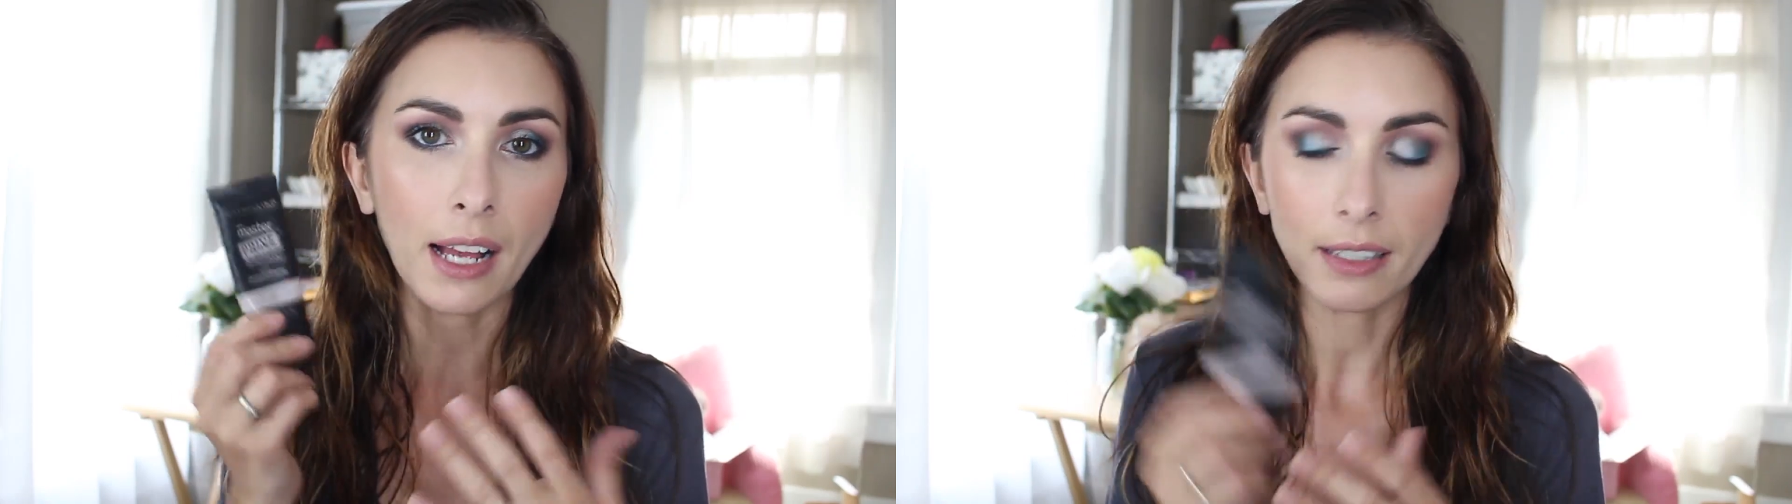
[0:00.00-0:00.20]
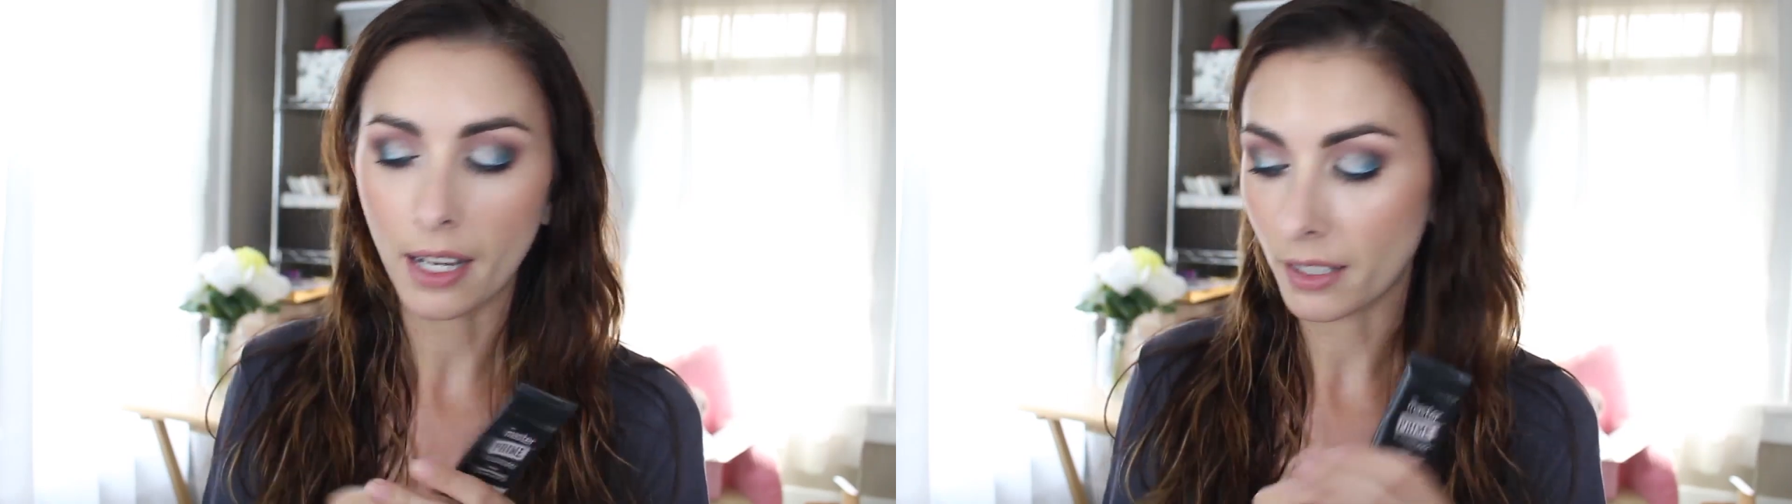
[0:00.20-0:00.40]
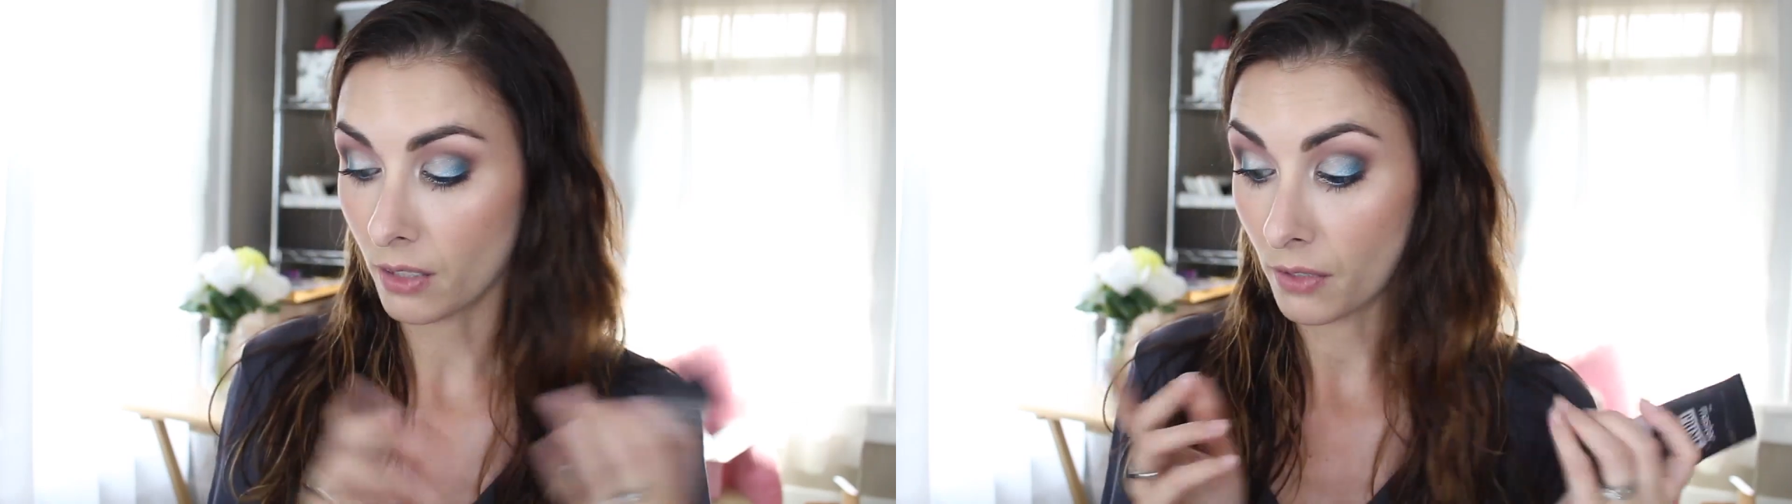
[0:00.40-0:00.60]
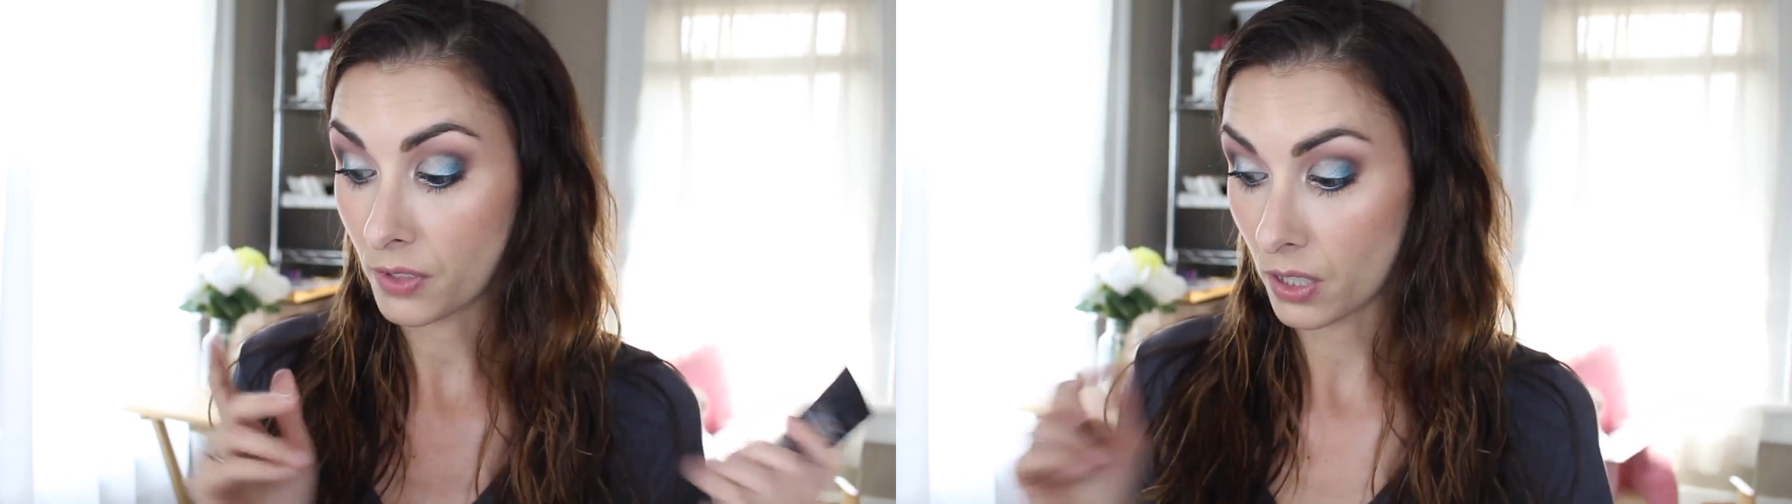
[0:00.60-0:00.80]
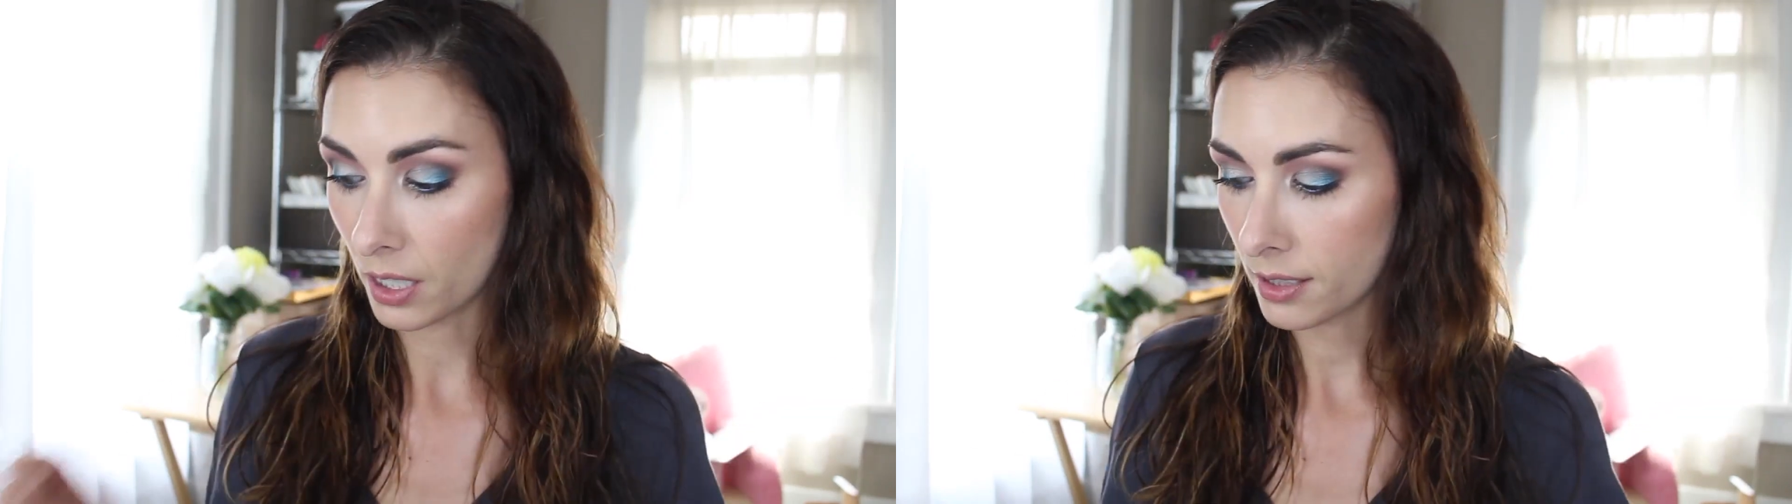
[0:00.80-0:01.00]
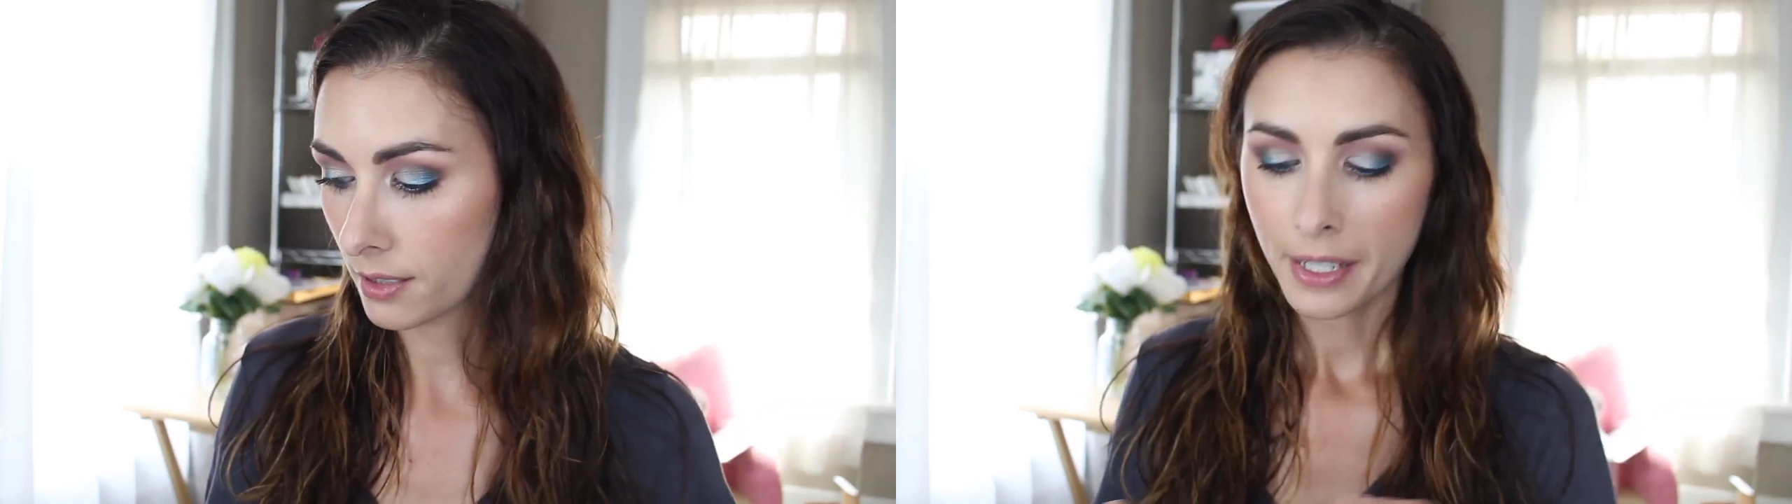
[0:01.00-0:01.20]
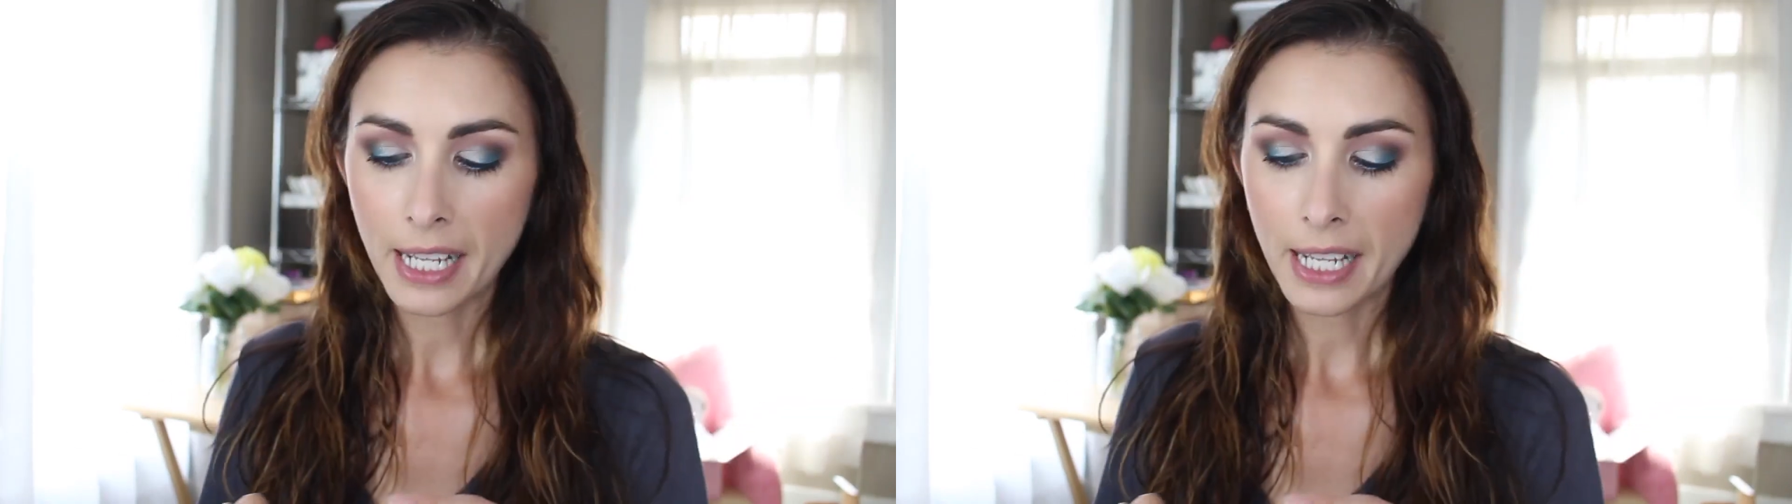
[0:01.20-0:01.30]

I loved this.